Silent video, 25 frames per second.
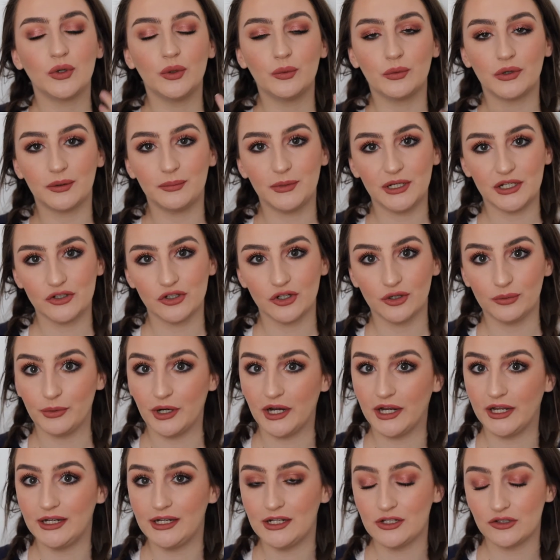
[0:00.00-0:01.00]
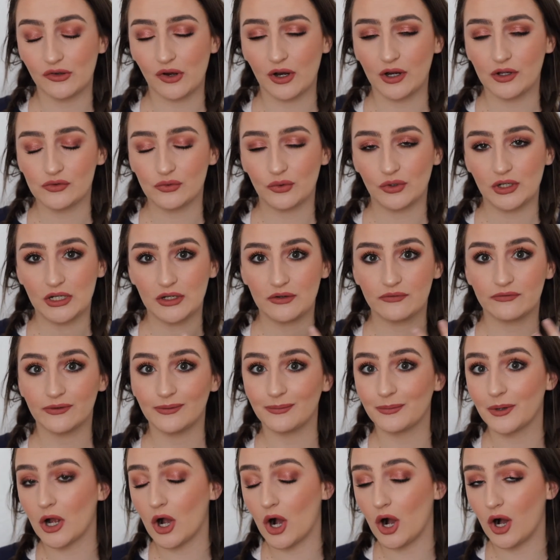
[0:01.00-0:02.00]
we want to make sure Brian is graduated
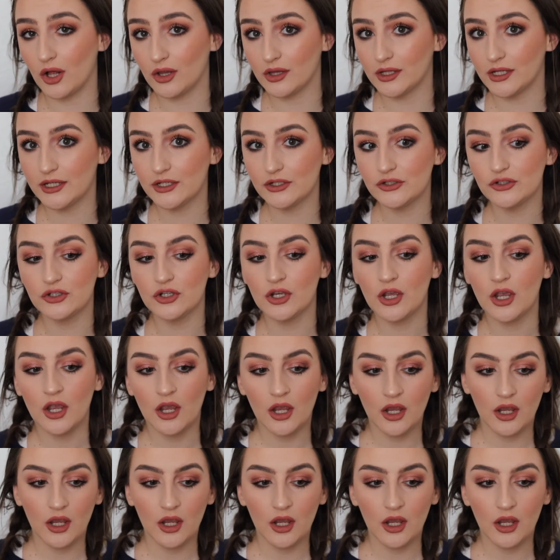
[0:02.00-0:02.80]
from college.